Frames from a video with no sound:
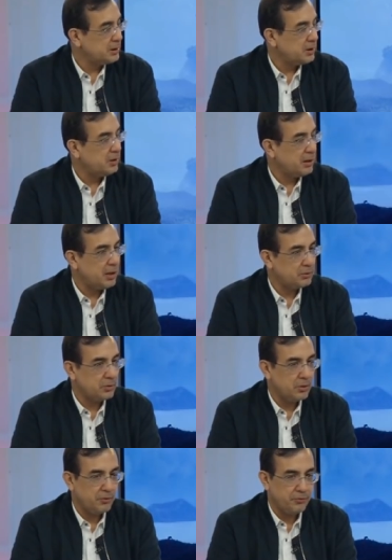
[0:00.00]
Out
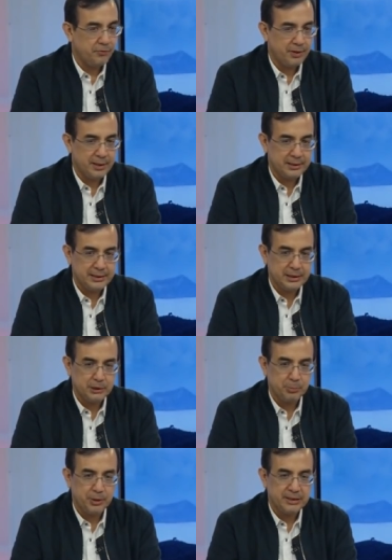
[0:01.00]
of 6.7
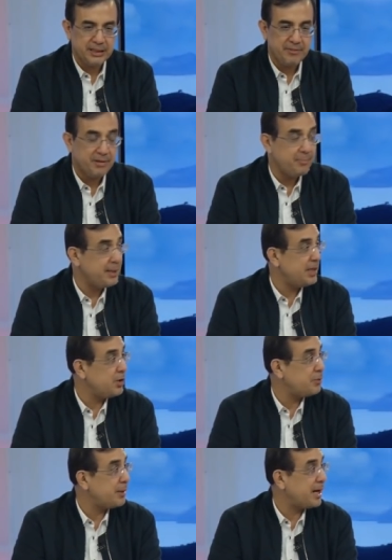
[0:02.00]

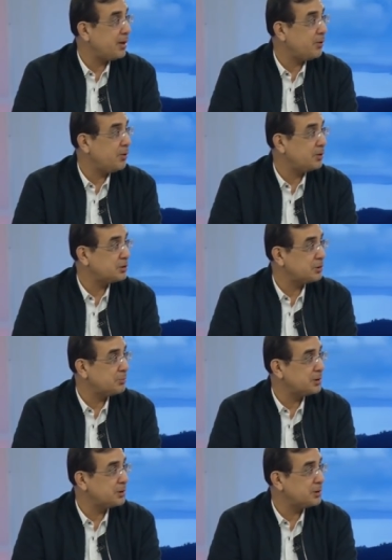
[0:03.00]
million Meralco customers.